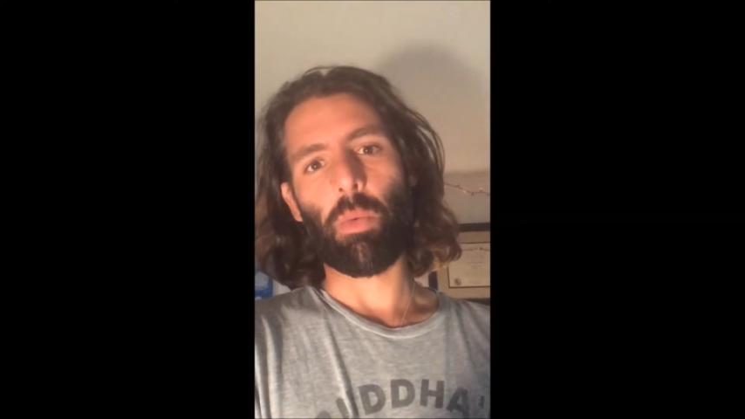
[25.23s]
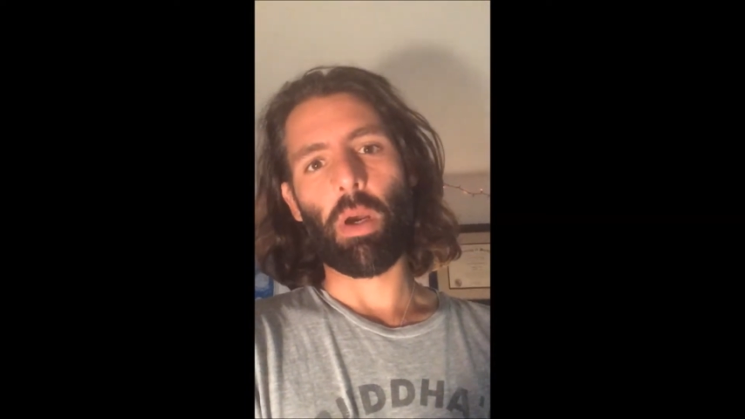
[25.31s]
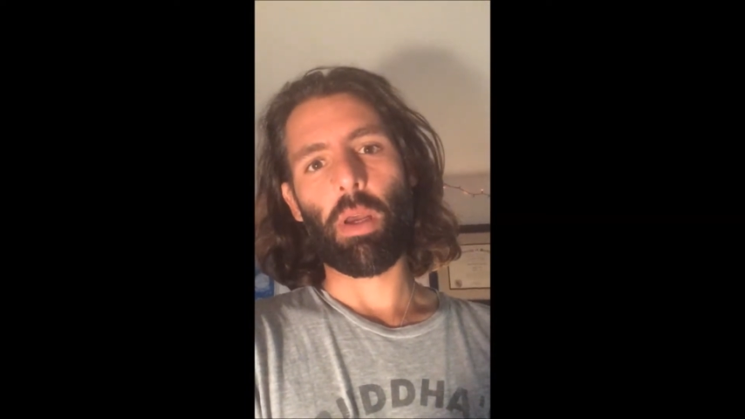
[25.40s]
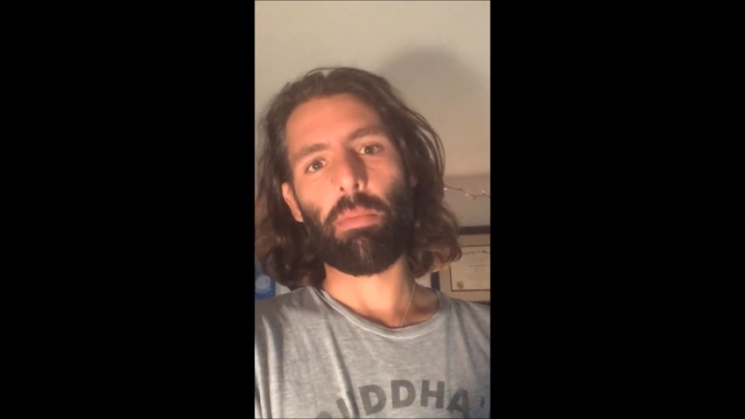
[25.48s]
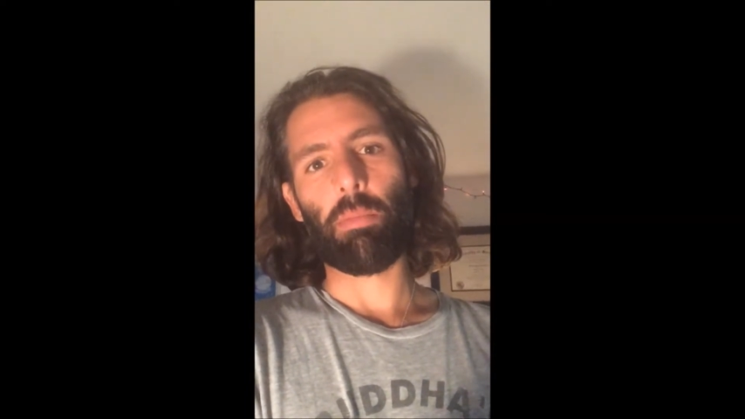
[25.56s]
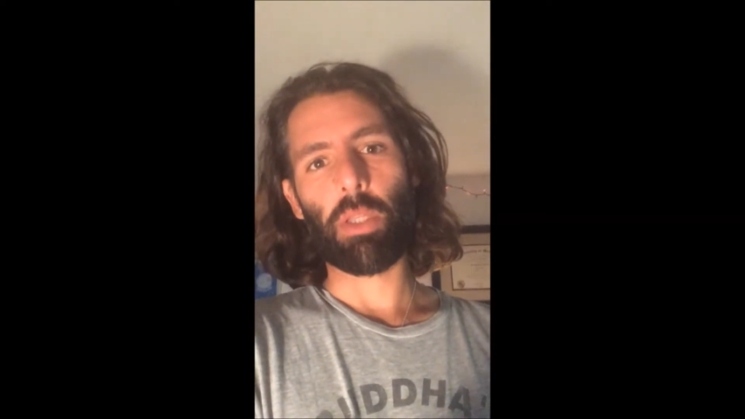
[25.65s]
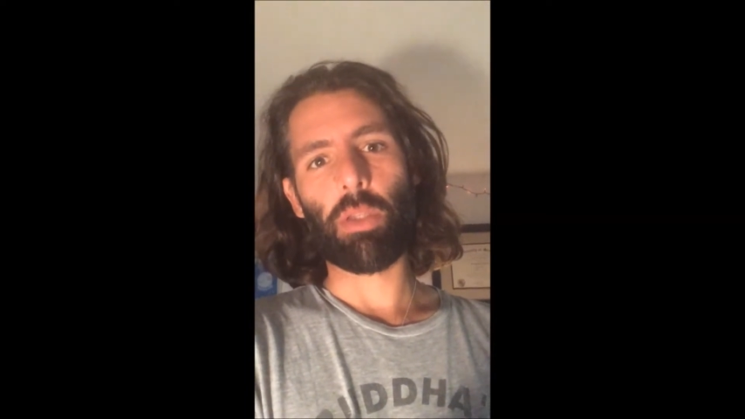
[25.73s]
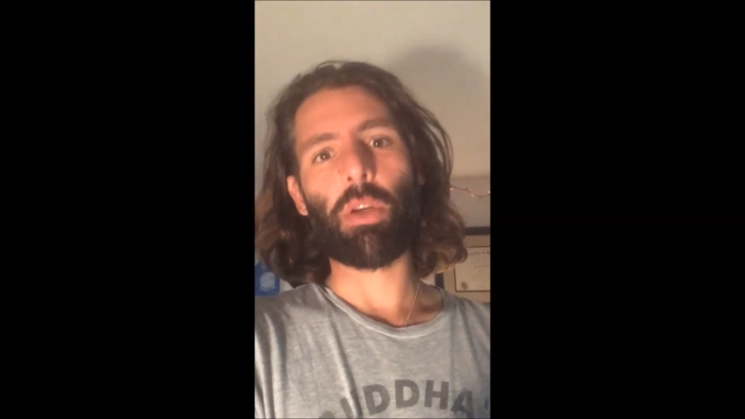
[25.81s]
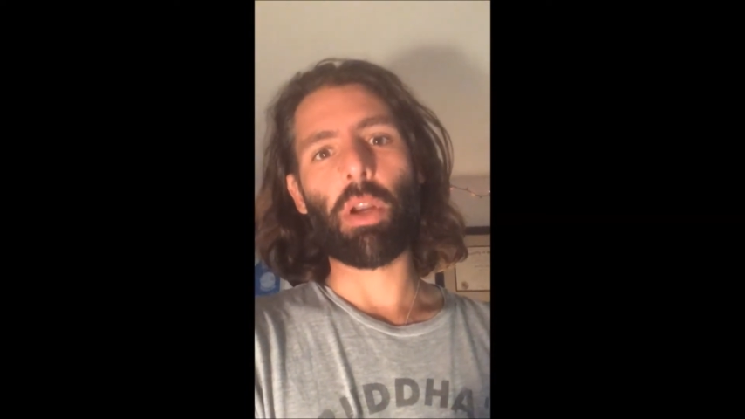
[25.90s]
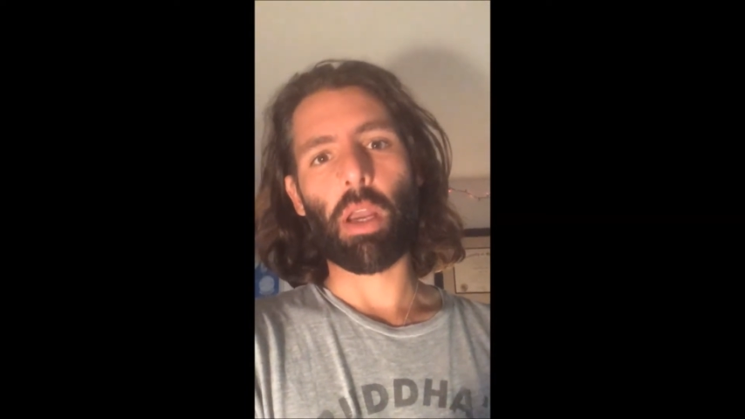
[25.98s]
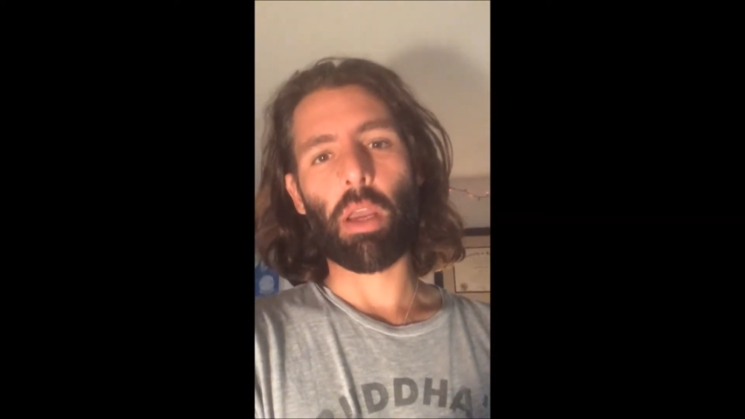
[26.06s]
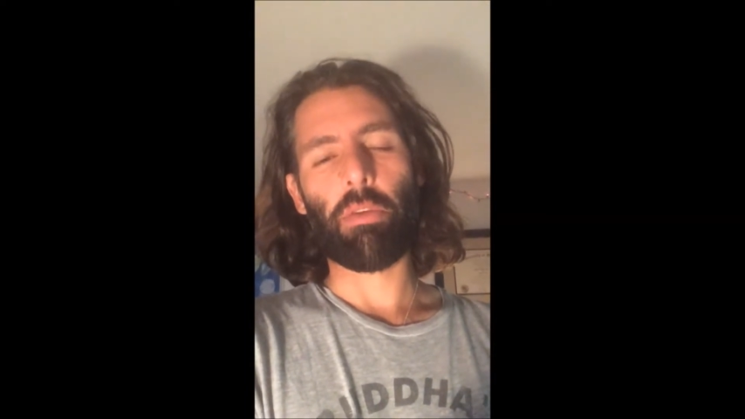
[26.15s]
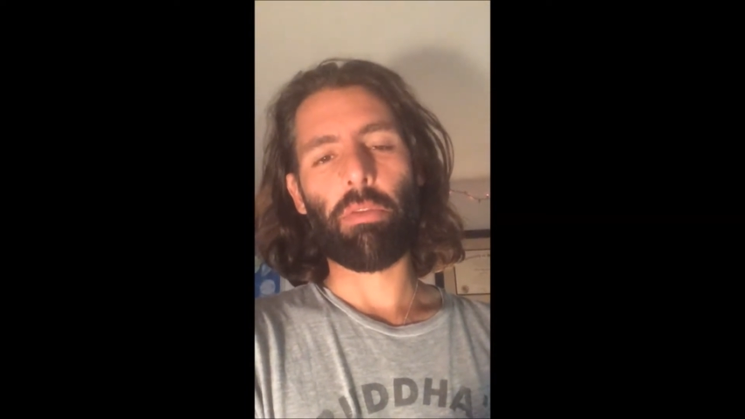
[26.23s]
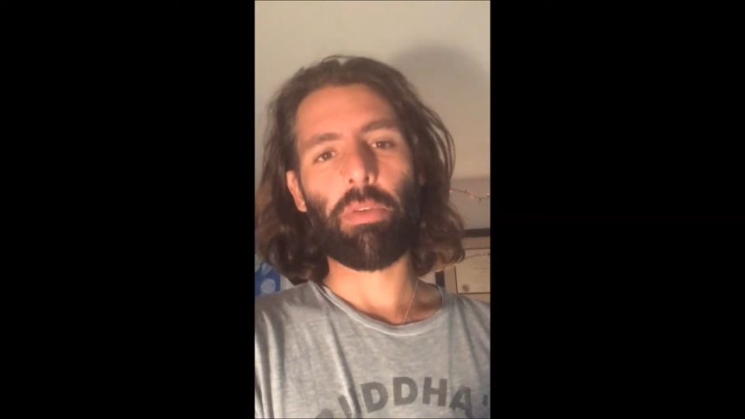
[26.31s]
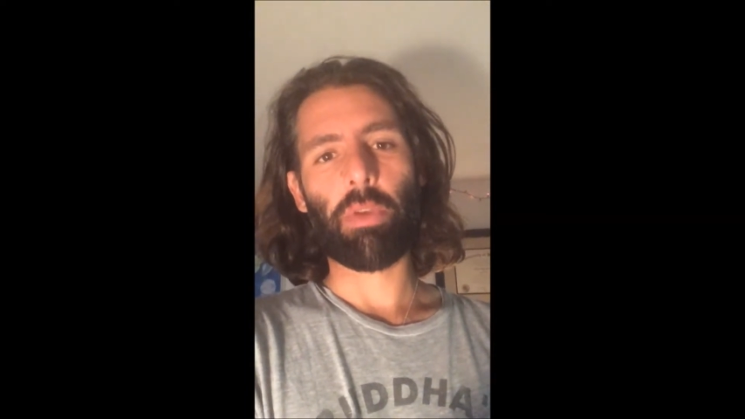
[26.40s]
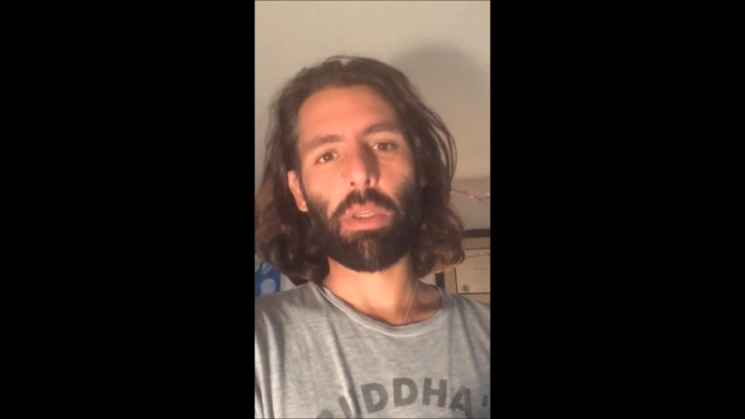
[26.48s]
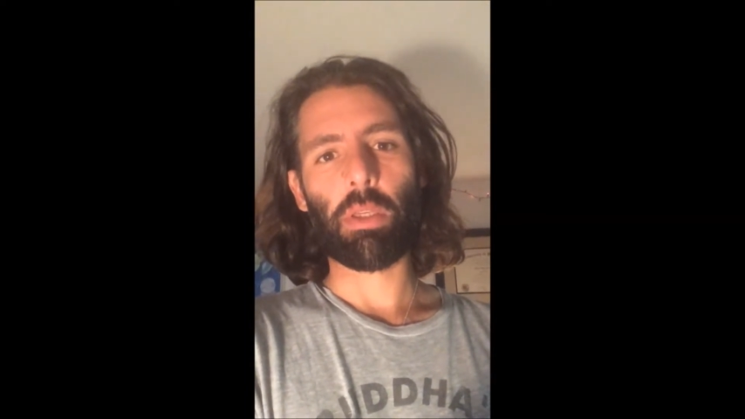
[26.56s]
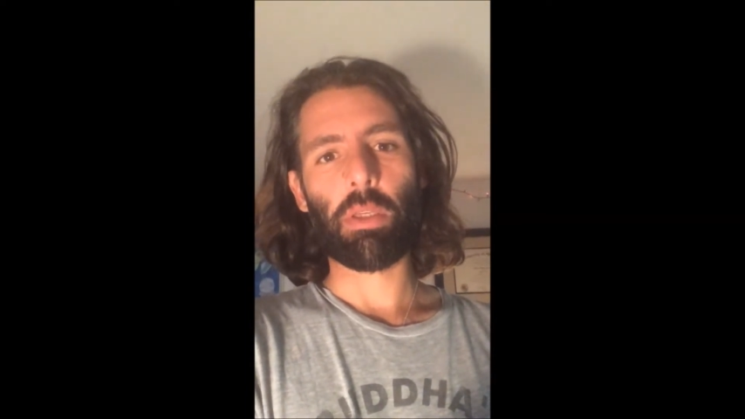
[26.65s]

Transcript: watt mid-drive